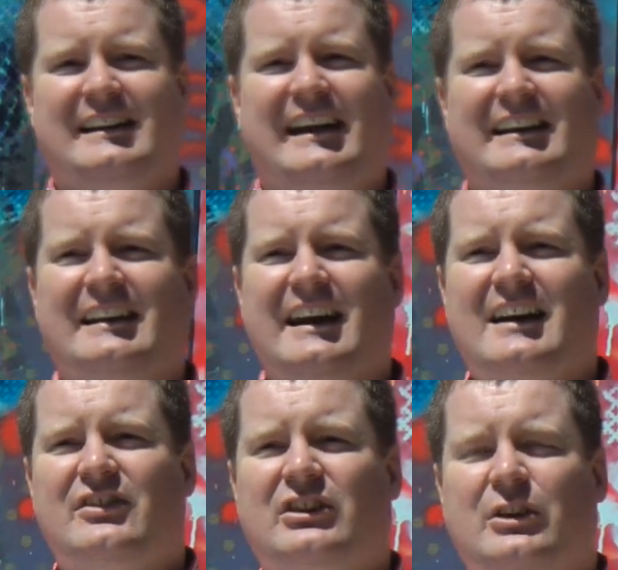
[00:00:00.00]
and, and
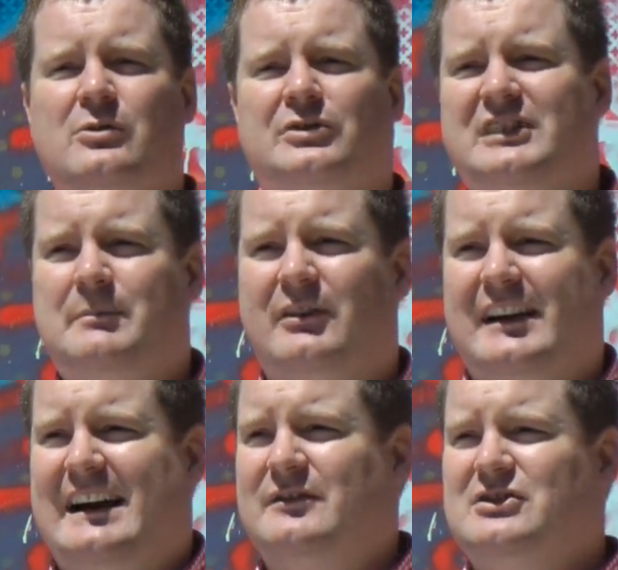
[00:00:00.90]
the local Tea
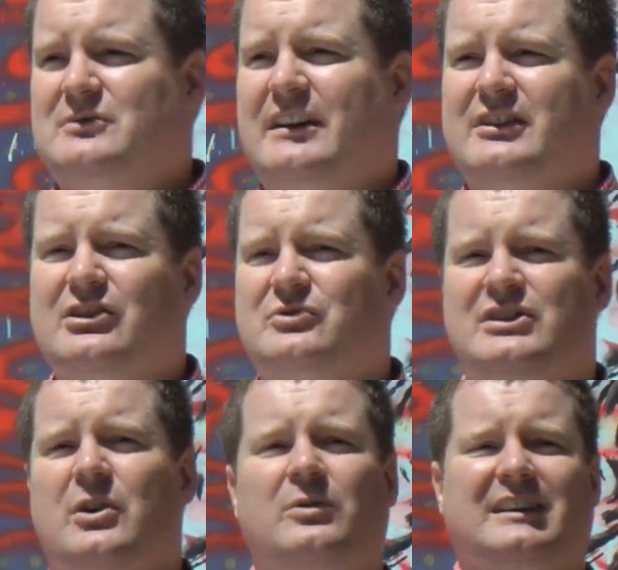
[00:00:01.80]
Party activists around the
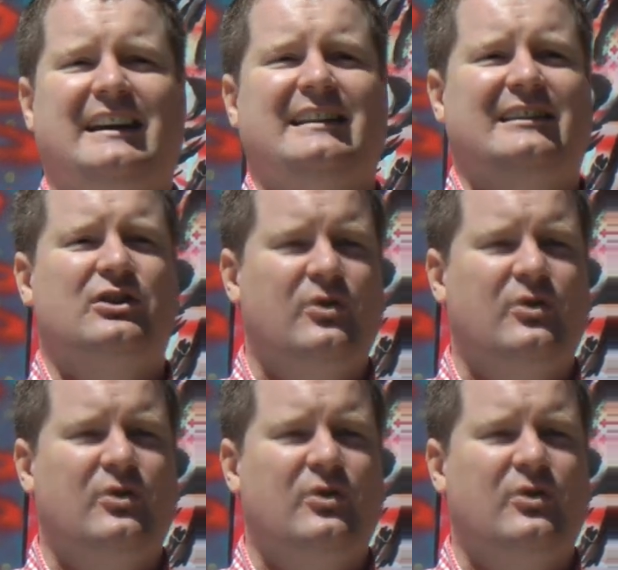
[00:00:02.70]
country don't get